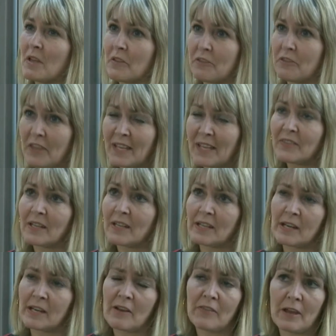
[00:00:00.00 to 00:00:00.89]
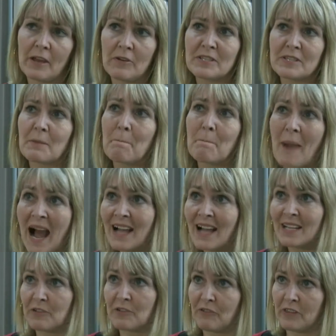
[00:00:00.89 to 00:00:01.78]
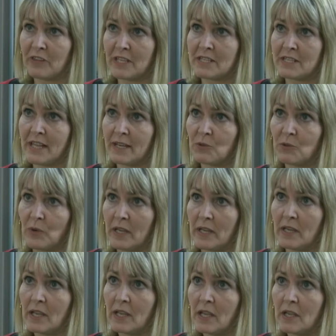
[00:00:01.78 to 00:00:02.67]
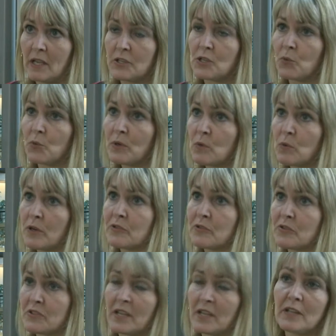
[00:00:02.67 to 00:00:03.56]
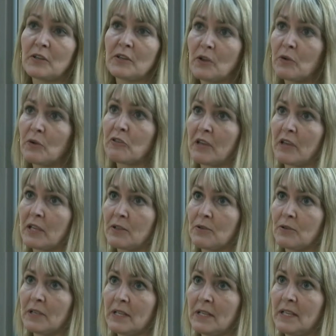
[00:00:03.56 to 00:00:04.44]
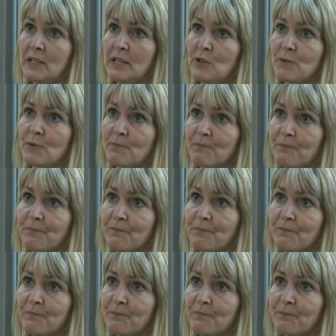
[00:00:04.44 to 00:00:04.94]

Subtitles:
think that there is a market for this anyway, so we want to say no thank you in EU.